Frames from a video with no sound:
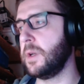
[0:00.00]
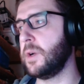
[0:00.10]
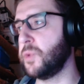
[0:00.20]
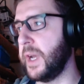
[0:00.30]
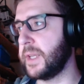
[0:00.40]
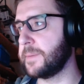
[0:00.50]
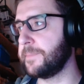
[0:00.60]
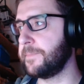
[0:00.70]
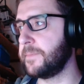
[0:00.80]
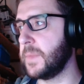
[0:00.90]
Right.
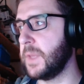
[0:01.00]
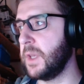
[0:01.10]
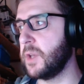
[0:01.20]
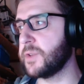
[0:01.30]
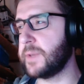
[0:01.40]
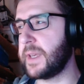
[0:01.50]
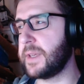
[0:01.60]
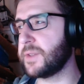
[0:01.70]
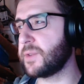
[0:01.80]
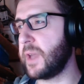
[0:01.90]
So
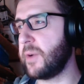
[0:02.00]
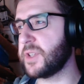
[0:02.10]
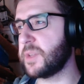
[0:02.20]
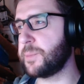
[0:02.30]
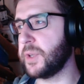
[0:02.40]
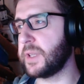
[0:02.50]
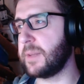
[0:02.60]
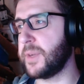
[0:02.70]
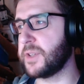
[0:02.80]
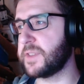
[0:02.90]
now I just put
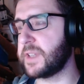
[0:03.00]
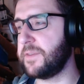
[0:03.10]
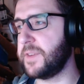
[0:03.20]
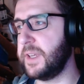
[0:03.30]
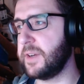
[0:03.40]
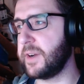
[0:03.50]
a bunch of stuff here,